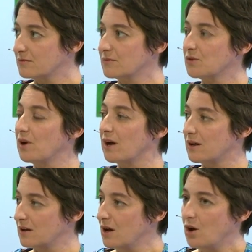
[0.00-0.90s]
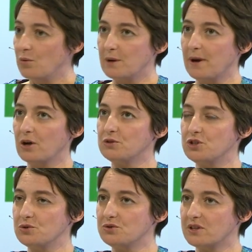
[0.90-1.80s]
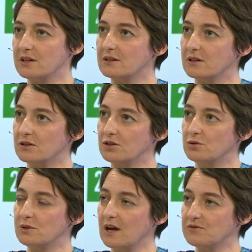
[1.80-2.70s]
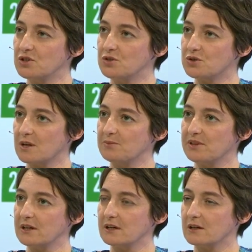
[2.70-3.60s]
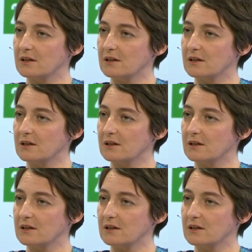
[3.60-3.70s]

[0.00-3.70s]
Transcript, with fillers: Okay. What about, do you think that you would have to do something